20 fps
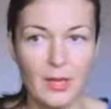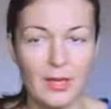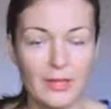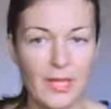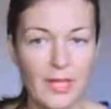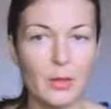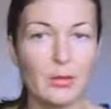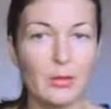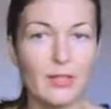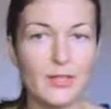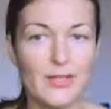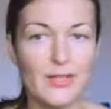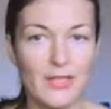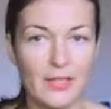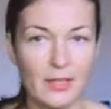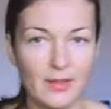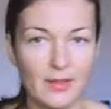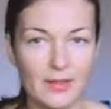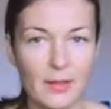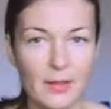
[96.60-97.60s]
that will
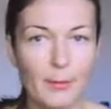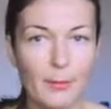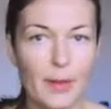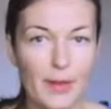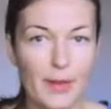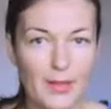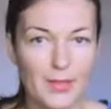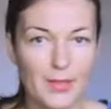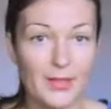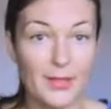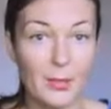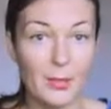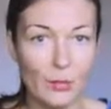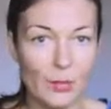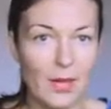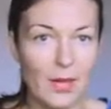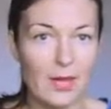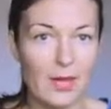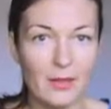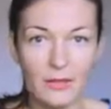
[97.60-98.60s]
serve the buyers
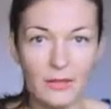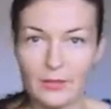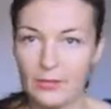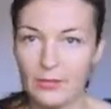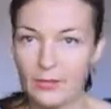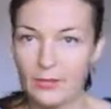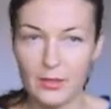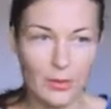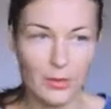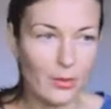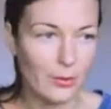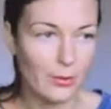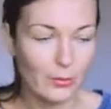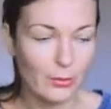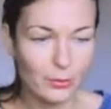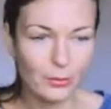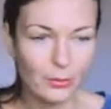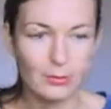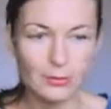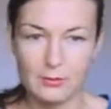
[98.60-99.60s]
well, you
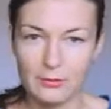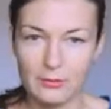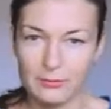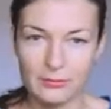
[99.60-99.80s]
know,